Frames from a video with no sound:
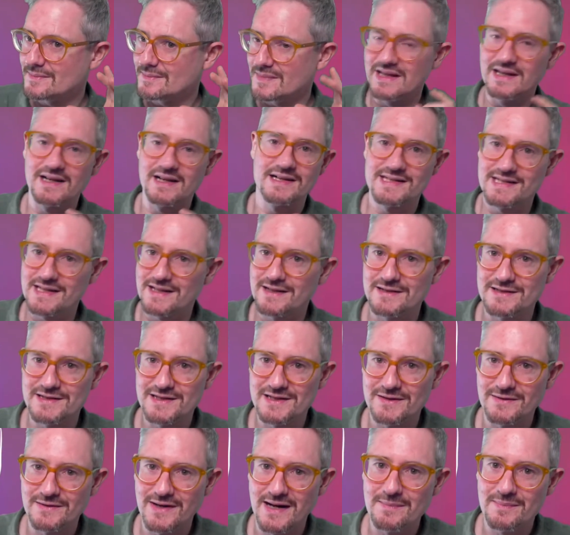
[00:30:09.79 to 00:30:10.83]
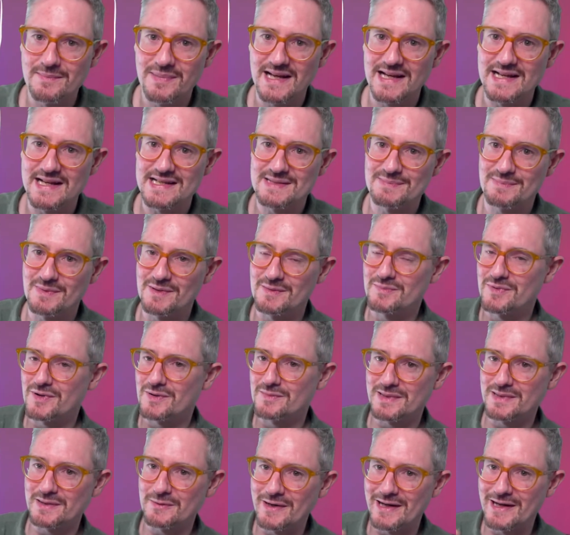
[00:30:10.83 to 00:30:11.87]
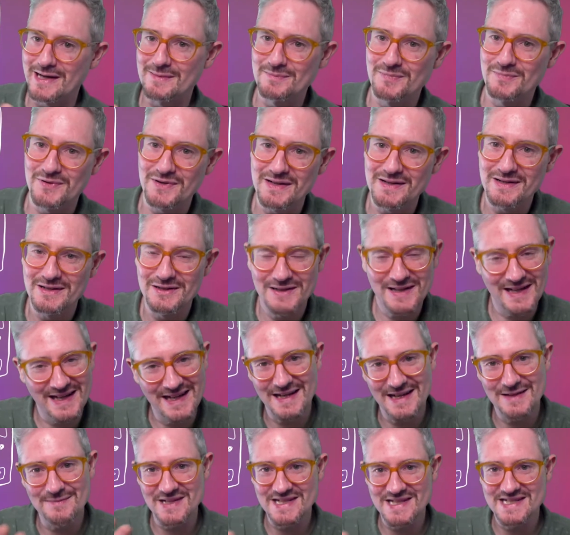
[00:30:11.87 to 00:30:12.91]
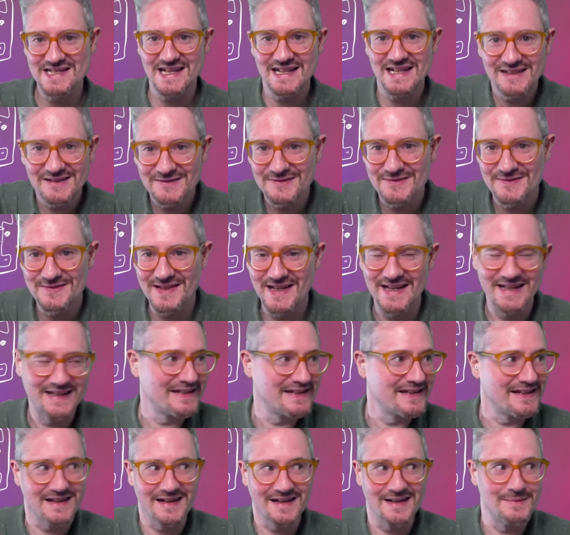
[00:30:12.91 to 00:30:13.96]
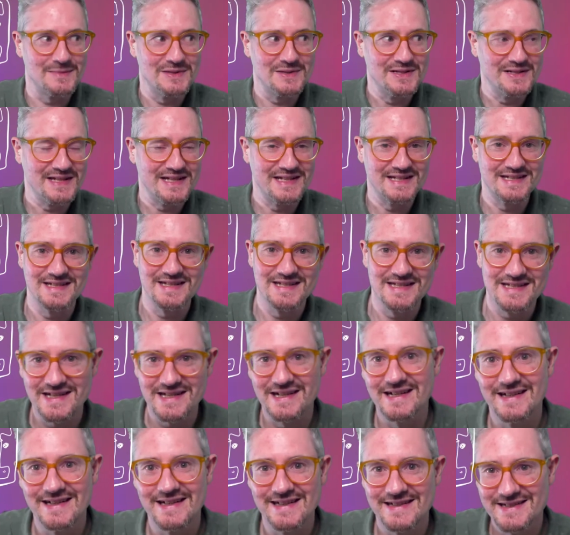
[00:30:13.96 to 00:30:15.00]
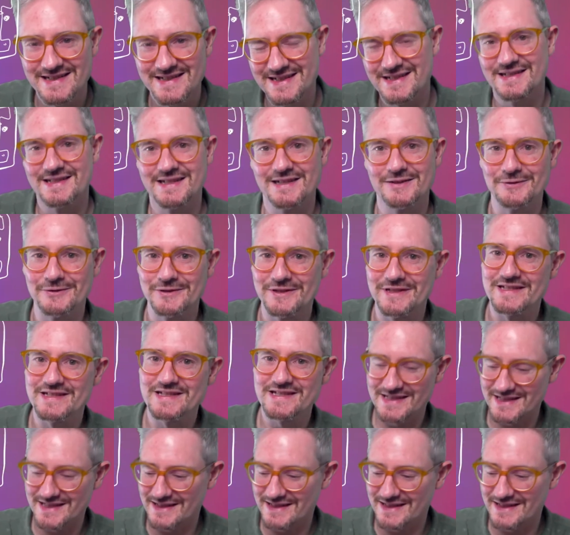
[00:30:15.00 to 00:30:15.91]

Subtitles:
my eyes are going to the right place, but probably when I'm looking at myself, then I'm looking to the side to the audience.